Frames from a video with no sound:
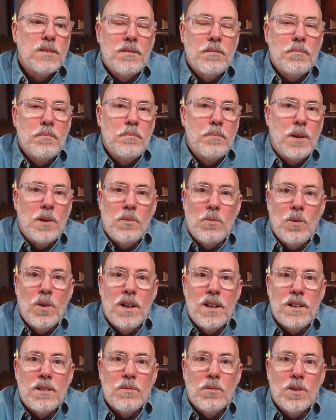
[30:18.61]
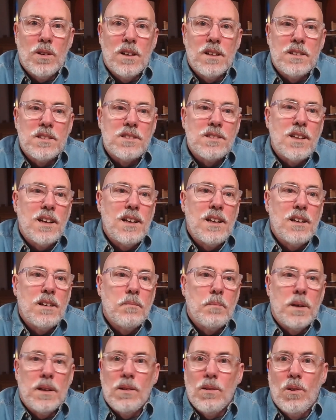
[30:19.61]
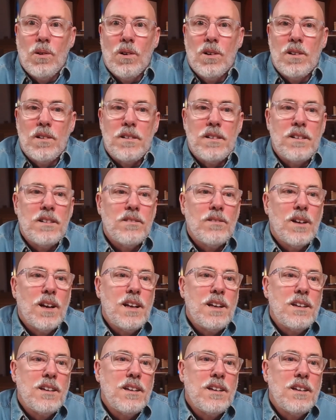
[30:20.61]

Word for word: But what? We're going to say, but Lord, right?